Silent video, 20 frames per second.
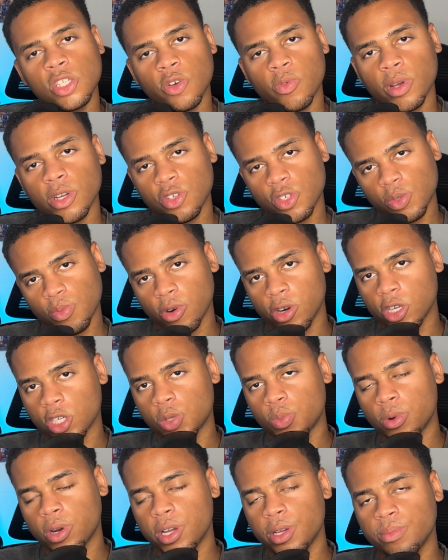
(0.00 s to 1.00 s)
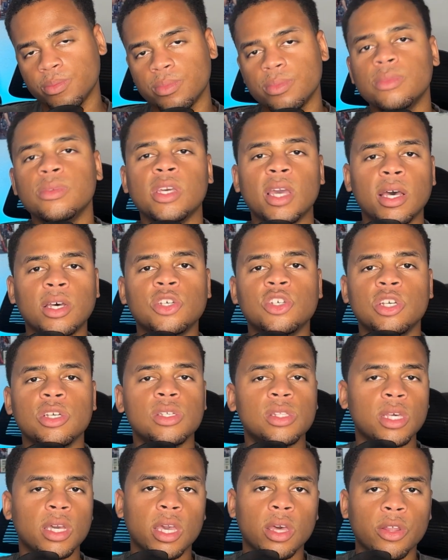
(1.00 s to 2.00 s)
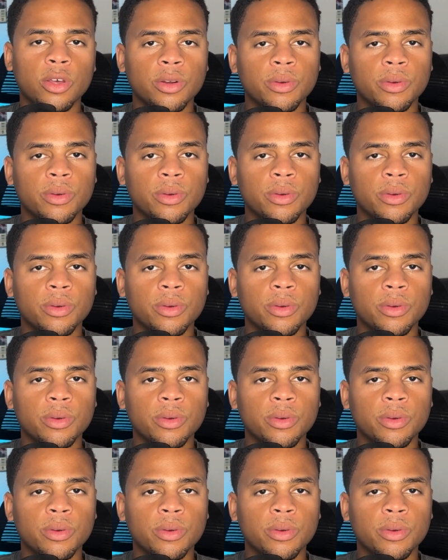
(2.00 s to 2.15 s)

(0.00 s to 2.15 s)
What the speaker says: Rachel's murder spree. Yeah, she's the killer.